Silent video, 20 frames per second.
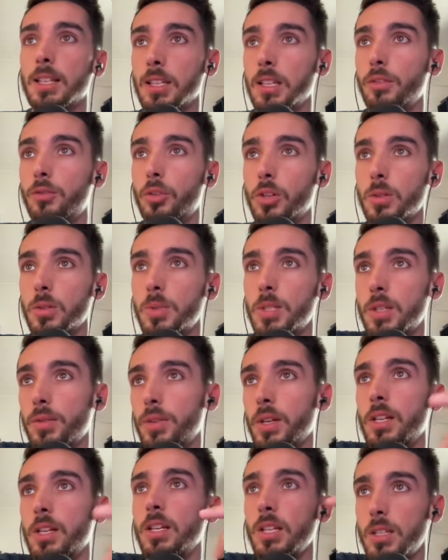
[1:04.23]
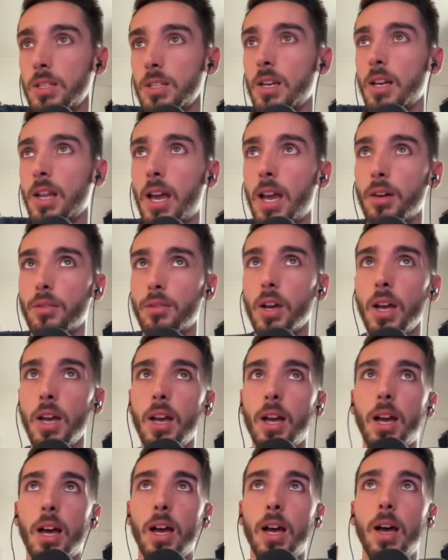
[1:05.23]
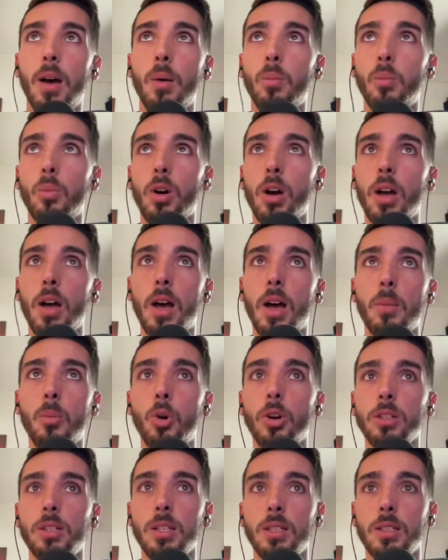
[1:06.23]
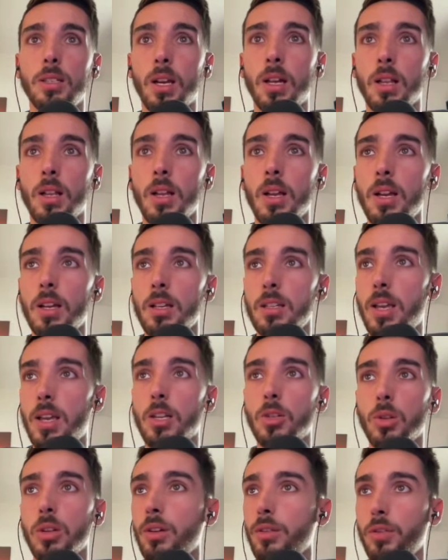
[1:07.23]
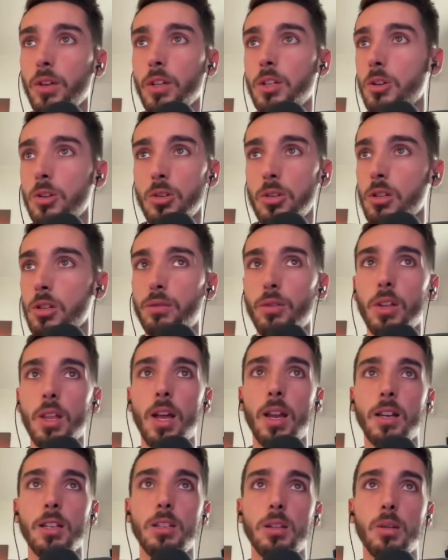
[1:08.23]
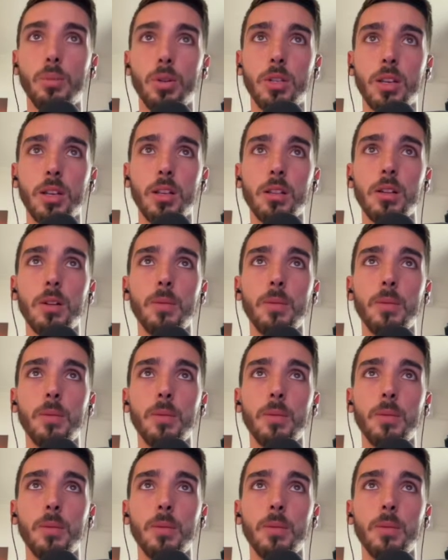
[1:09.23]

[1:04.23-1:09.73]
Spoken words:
for a specific niche and have a more detailed scheduling features just for that niche in particular.